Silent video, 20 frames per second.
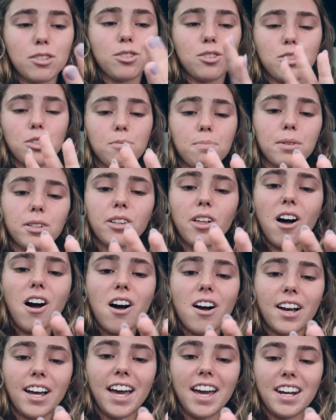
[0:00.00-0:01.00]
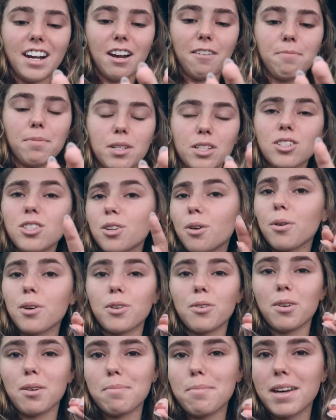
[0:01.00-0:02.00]
super long and I've been so
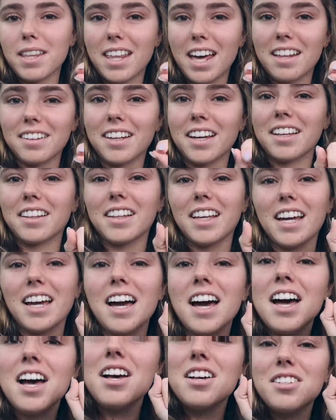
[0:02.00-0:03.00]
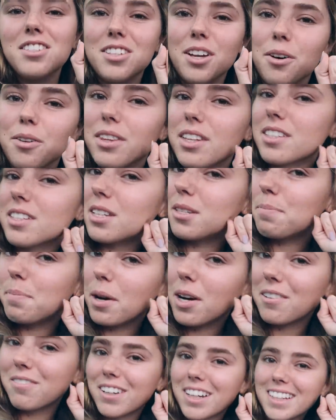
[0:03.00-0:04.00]
annoyed by that lately, so this is
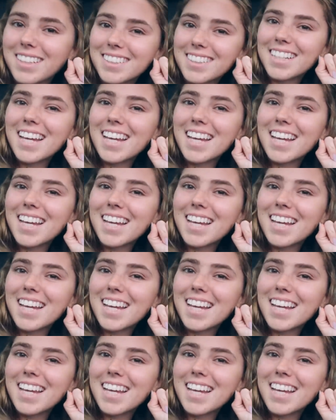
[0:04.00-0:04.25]
perfect.